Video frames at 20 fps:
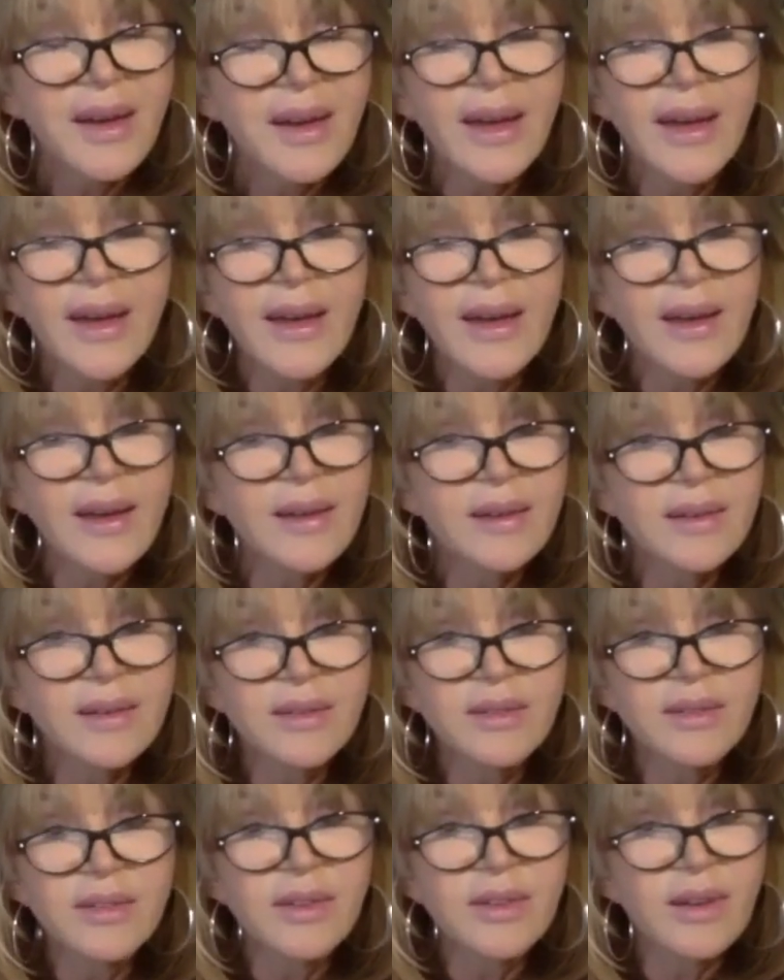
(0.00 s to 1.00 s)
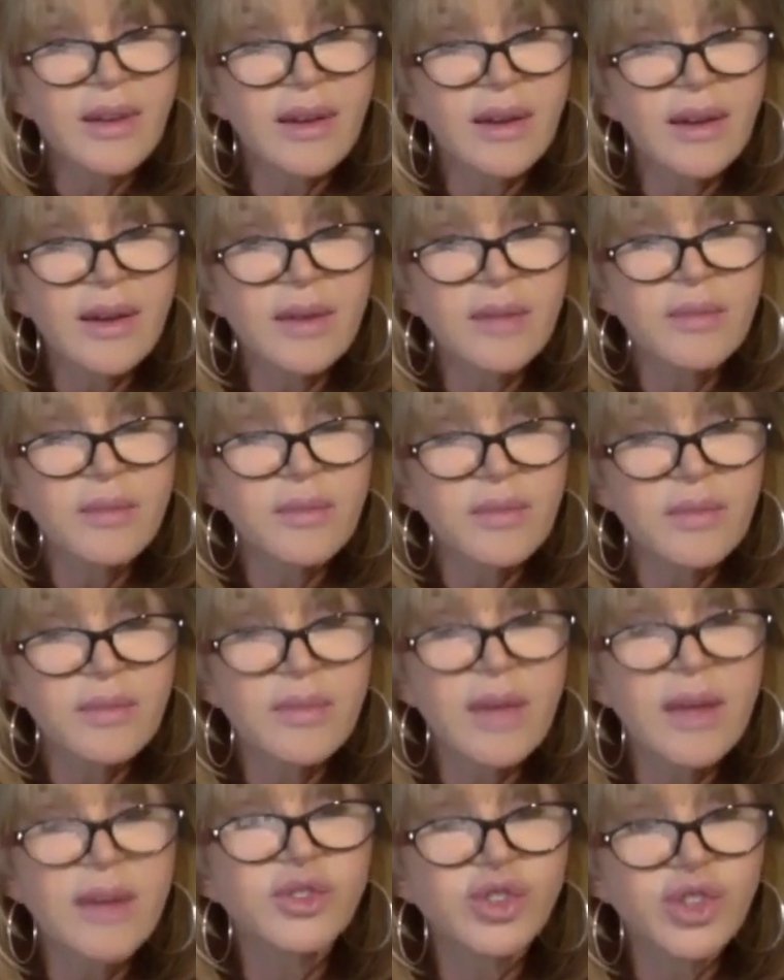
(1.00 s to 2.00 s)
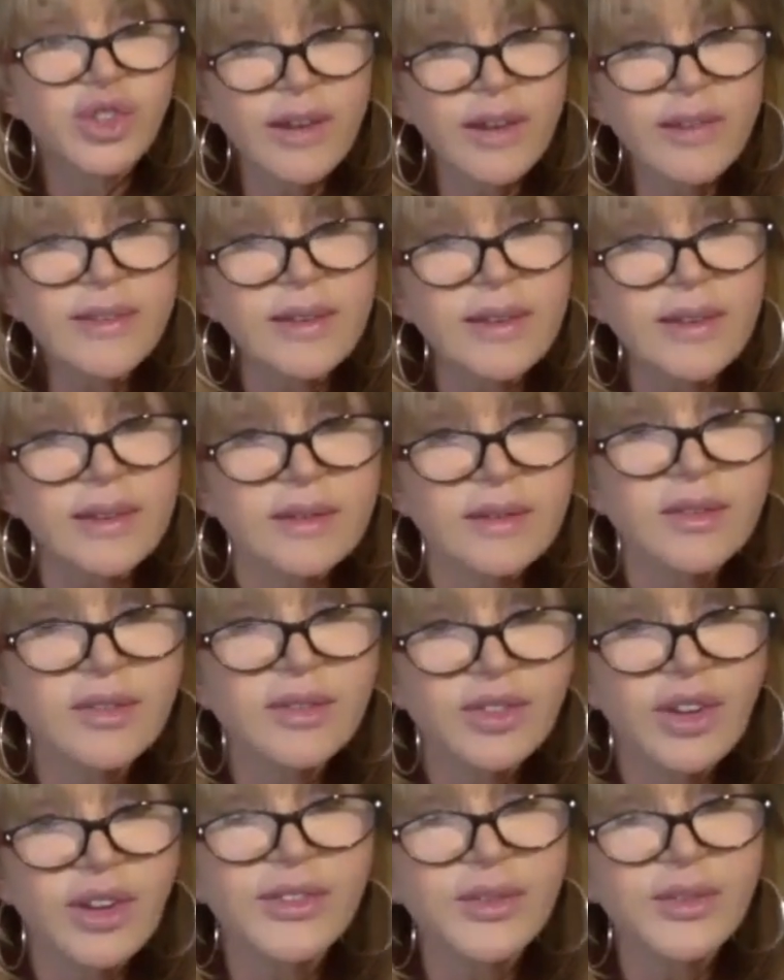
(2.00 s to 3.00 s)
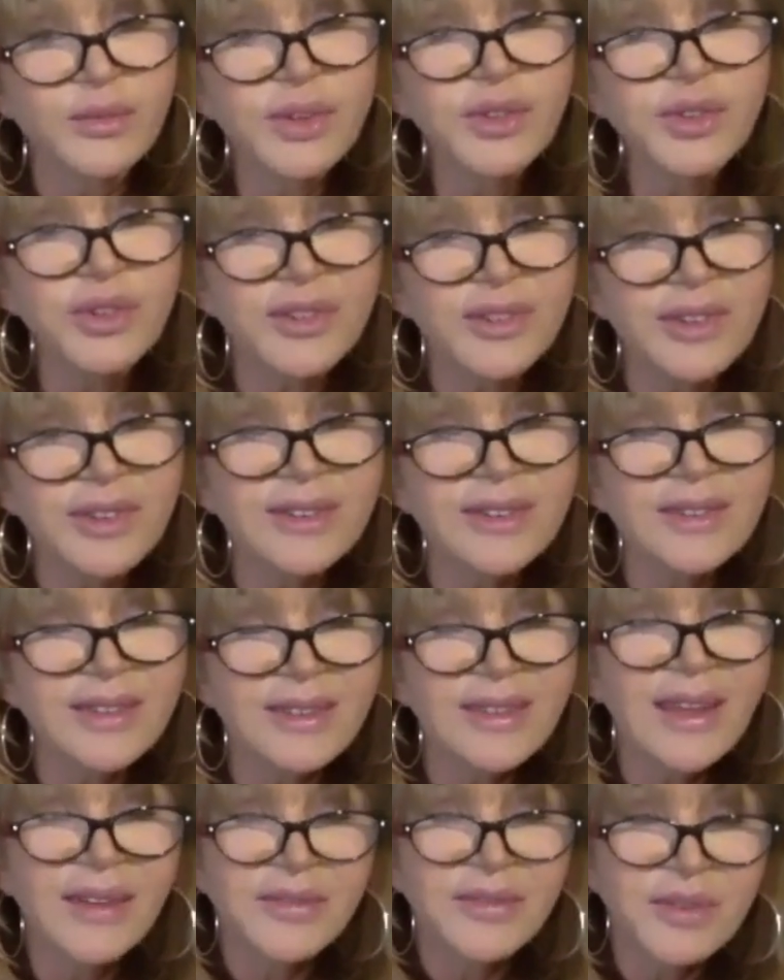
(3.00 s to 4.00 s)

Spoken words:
And Jason Richardson did that